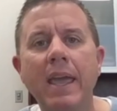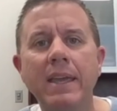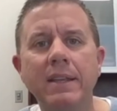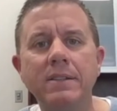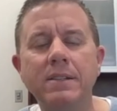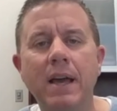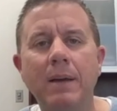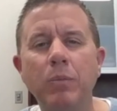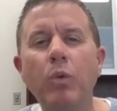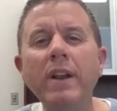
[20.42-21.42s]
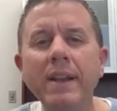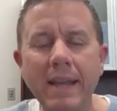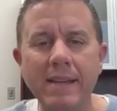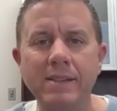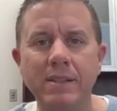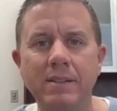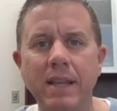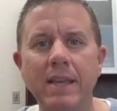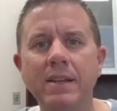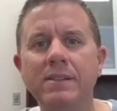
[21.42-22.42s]
And what it is
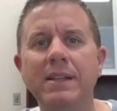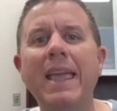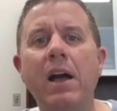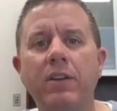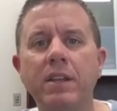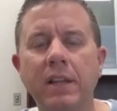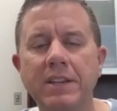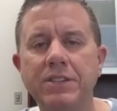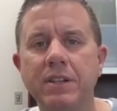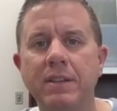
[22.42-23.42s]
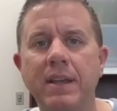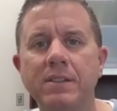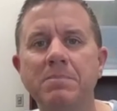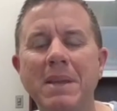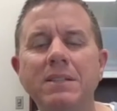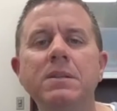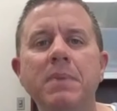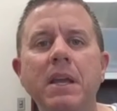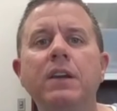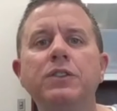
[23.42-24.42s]
it is a calculation that is meant
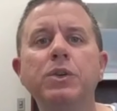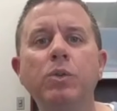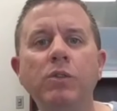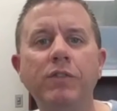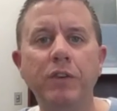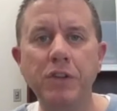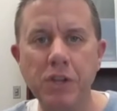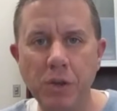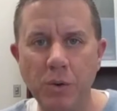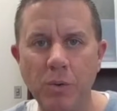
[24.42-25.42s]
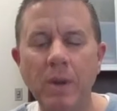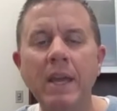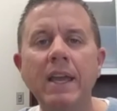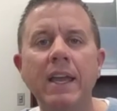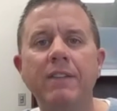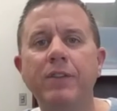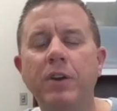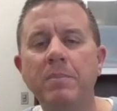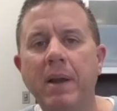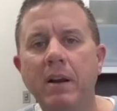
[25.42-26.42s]
to be a tool for you if
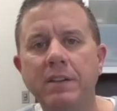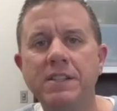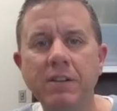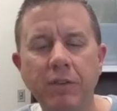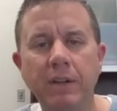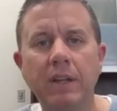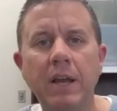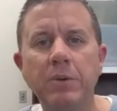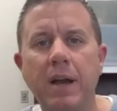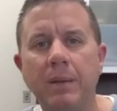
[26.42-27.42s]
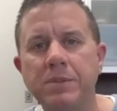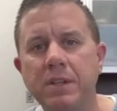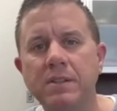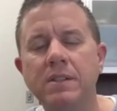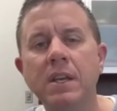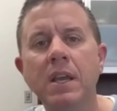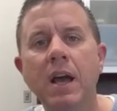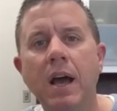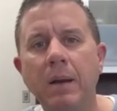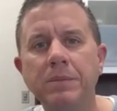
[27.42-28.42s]
you're comparing different loan options
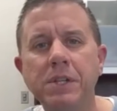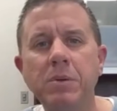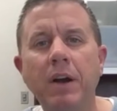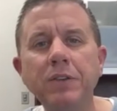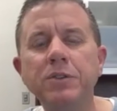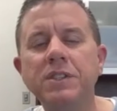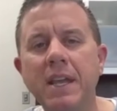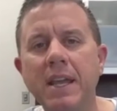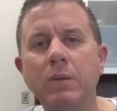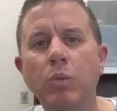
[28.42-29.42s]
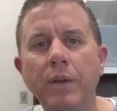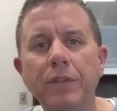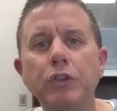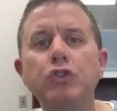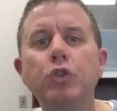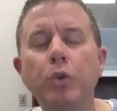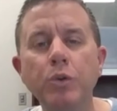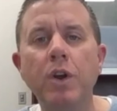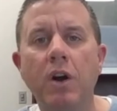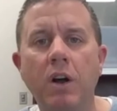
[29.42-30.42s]
to understand what the
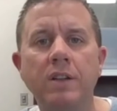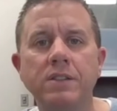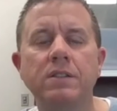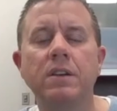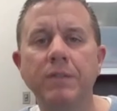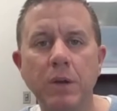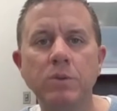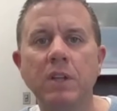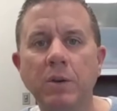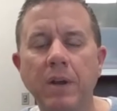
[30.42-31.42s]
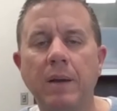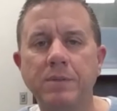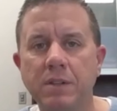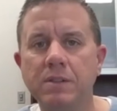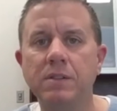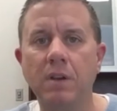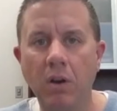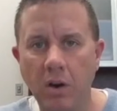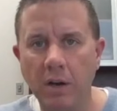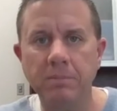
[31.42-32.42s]
true cost of those loan options
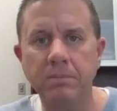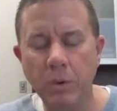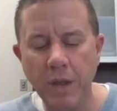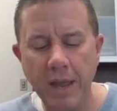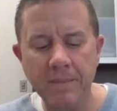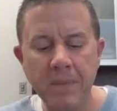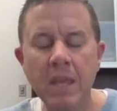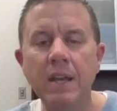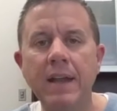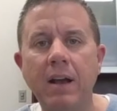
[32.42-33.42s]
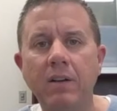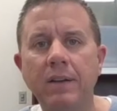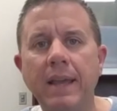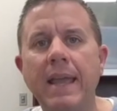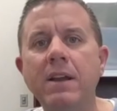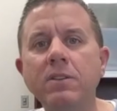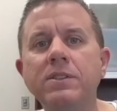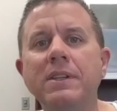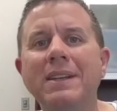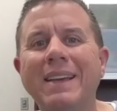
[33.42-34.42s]
are. Okay. Now,
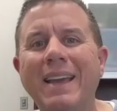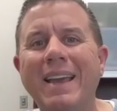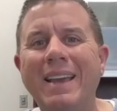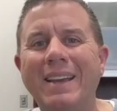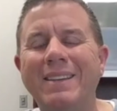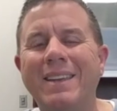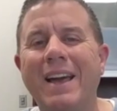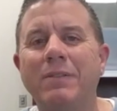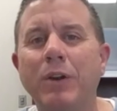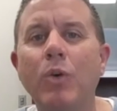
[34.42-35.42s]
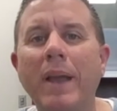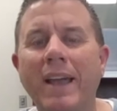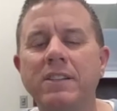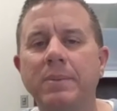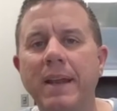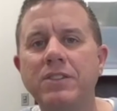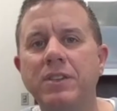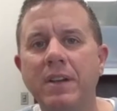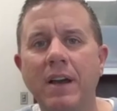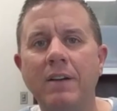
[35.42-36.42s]
here's a kind of a quick
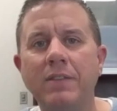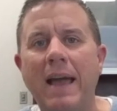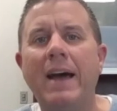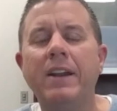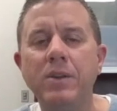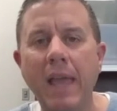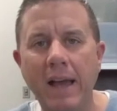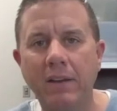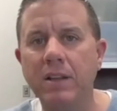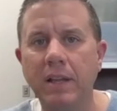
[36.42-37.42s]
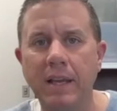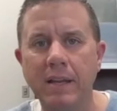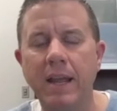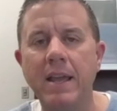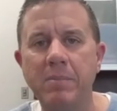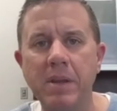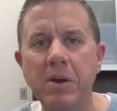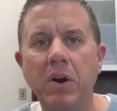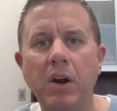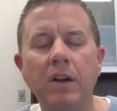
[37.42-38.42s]
explanation of how do you calculate
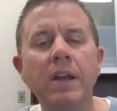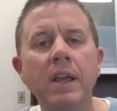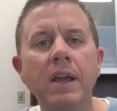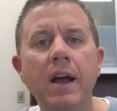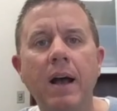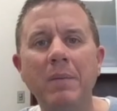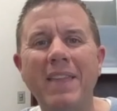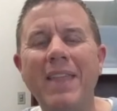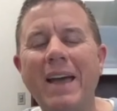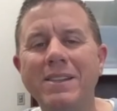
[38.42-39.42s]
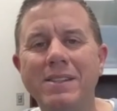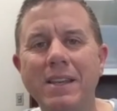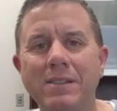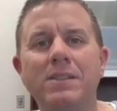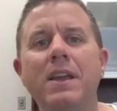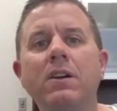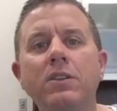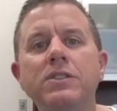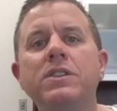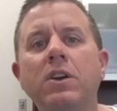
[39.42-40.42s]
APR. And that is this:
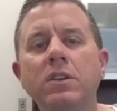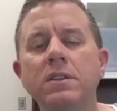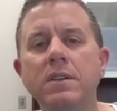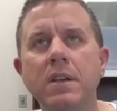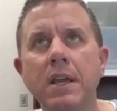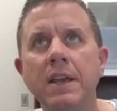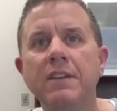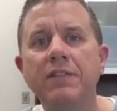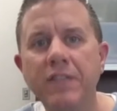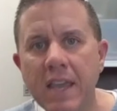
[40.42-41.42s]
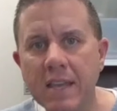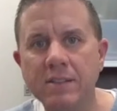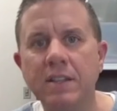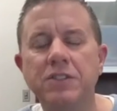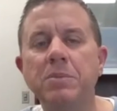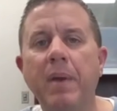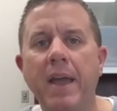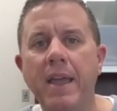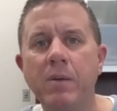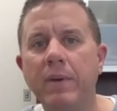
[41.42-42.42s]
there are certain fees that you
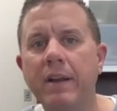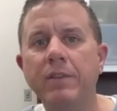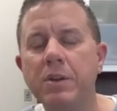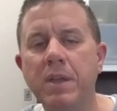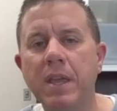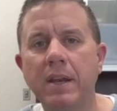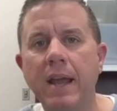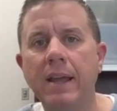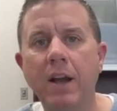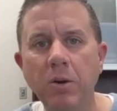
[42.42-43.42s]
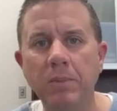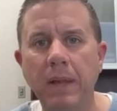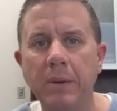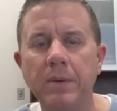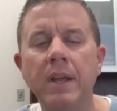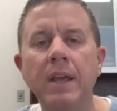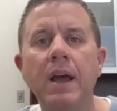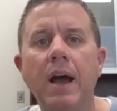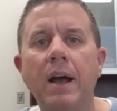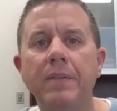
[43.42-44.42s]
pay whenever you get a home loan
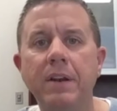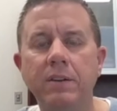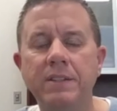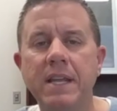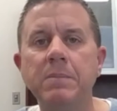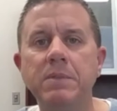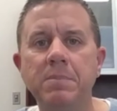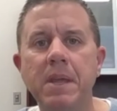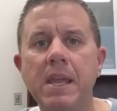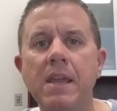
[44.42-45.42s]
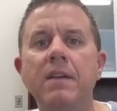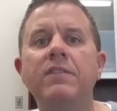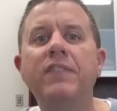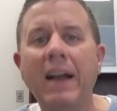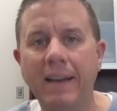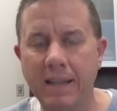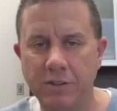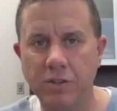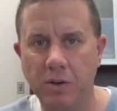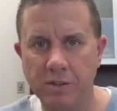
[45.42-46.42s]
that are deemed to be
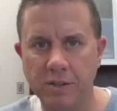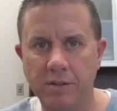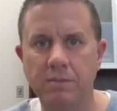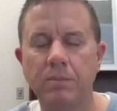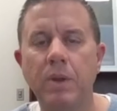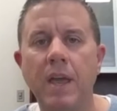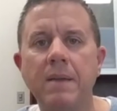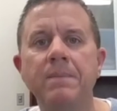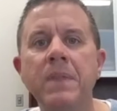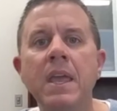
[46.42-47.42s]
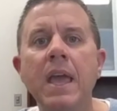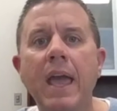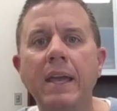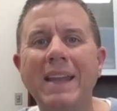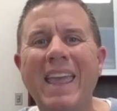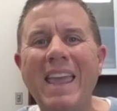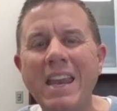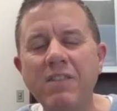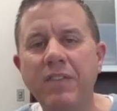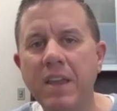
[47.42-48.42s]
finance charges. Okay. And
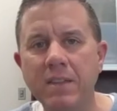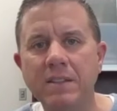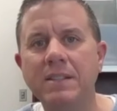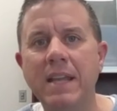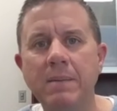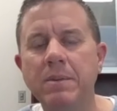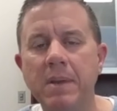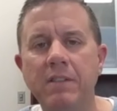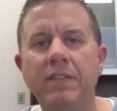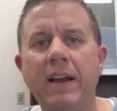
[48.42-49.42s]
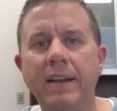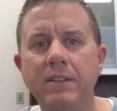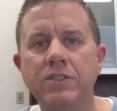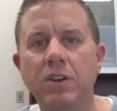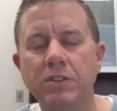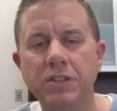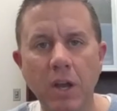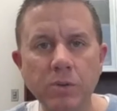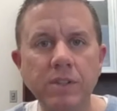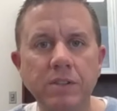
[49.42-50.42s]
any fee that's deemed to be a finance
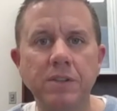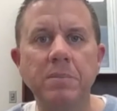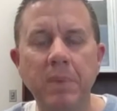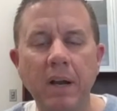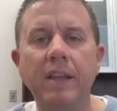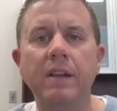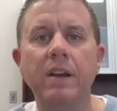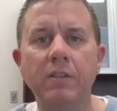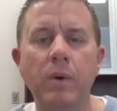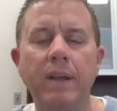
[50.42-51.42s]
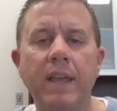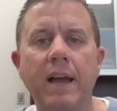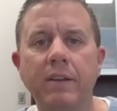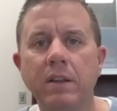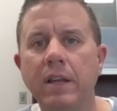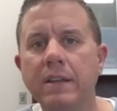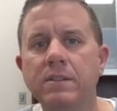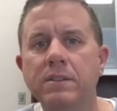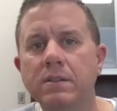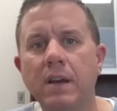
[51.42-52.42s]
charge goes into the bucket of what
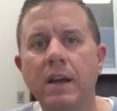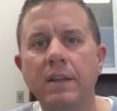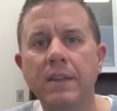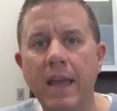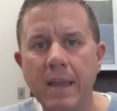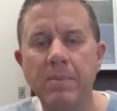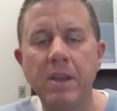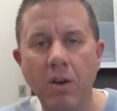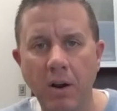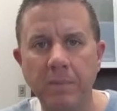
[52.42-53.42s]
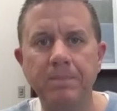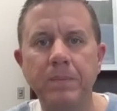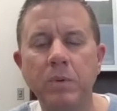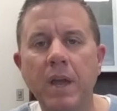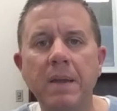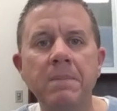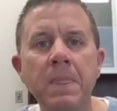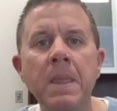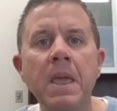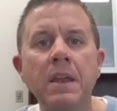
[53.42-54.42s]
calculates the APR.
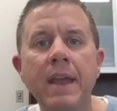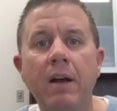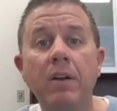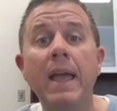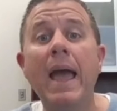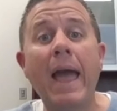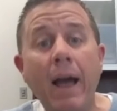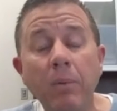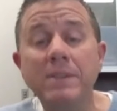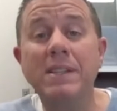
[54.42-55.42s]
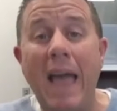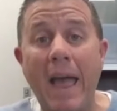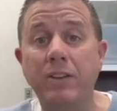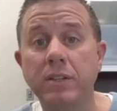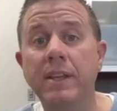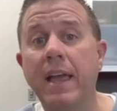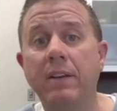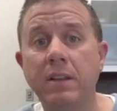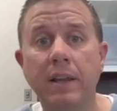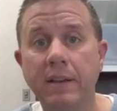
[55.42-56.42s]
Okay. Now, how it's actually
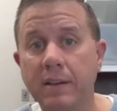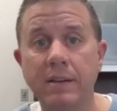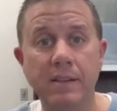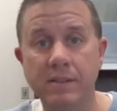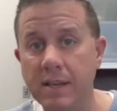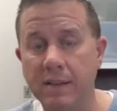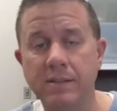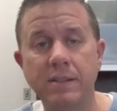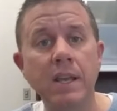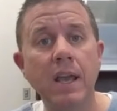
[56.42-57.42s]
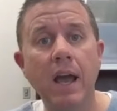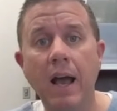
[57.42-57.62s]
calculated is this.